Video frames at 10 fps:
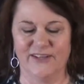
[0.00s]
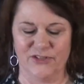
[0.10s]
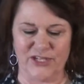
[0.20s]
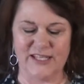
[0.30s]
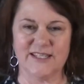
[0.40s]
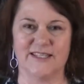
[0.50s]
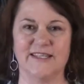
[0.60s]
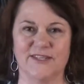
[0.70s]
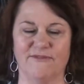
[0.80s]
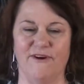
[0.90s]
Jesus
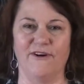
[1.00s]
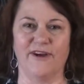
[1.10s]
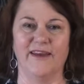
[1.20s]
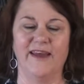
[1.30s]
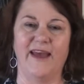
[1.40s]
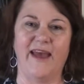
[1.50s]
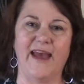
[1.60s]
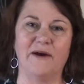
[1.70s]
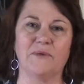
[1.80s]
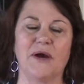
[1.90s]
is the rock.
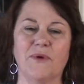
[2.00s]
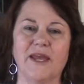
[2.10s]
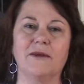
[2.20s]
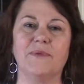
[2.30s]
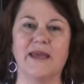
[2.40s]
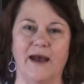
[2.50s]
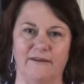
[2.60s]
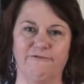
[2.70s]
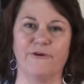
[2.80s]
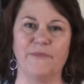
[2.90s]
How are we going to be
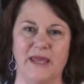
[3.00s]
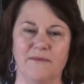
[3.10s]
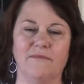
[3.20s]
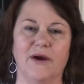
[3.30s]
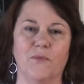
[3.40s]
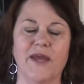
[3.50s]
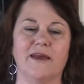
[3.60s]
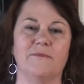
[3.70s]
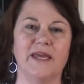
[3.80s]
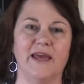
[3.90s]
cut from him? Are we
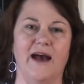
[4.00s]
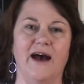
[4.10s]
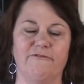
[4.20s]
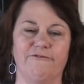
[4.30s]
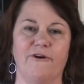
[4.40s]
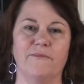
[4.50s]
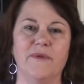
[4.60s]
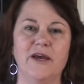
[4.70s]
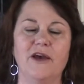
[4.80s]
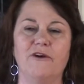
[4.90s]
going to be cut from,
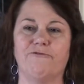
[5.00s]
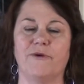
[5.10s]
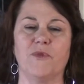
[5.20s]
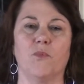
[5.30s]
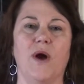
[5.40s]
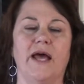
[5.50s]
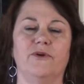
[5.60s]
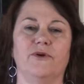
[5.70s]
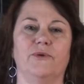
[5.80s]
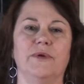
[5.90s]
from the one
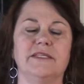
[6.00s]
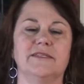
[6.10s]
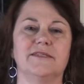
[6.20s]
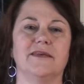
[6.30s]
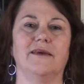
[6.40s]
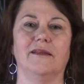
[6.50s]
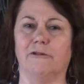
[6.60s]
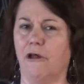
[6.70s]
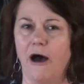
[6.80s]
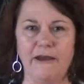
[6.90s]
who is
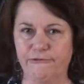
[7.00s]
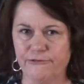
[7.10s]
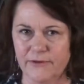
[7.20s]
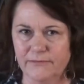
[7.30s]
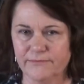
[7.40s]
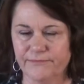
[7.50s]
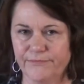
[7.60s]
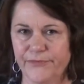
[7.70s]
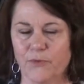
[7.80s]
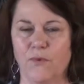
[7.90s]
life,
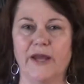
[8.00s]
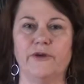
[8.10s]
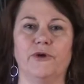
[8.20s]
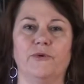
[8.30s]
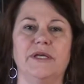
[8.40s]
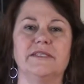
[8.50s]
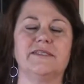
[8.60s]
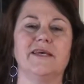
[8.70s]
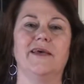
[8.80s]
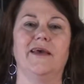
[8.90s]
the one who
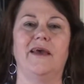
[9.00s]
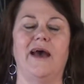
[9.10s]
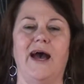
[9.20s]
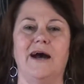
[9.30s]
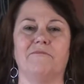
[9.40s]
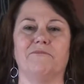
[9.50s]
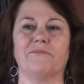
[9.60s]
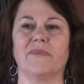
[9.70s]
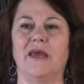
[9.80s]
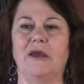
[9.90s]
is, um,
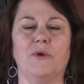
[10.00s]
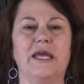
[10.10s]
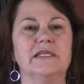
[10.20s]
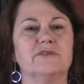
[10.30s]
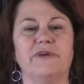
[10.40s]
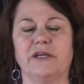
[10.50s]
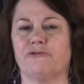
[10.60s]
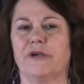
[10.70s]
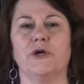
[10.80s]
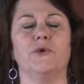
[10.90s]
who is
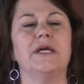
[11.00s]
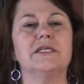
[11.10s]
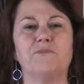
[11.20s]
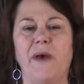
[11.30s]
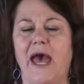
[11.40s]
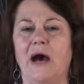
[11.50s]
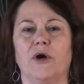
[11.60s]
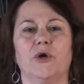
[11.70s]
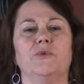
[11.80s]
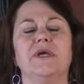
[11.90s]
victory, who is power,
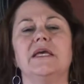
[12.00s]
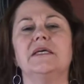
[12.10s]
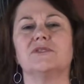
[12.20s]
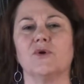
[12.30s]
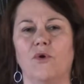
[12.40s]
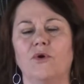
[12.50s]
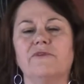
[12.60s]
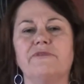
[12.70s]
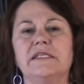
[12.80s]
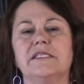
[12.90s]
who is all
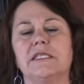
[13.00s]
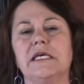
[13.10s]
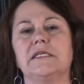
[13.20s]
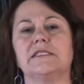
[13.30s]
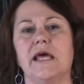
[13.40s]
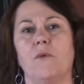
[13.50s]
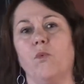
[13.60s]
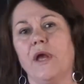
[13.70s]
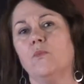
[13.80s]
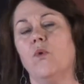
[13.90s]
of these things that
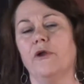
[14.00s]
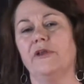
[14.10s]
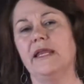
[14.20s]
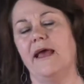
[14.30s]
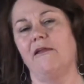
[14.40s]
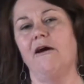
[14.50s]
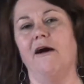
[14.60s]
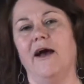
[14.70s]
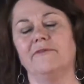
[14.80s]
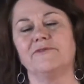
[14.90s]
we want in our
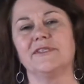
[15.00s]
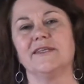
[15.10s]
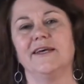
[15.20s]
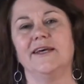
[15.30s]
lives,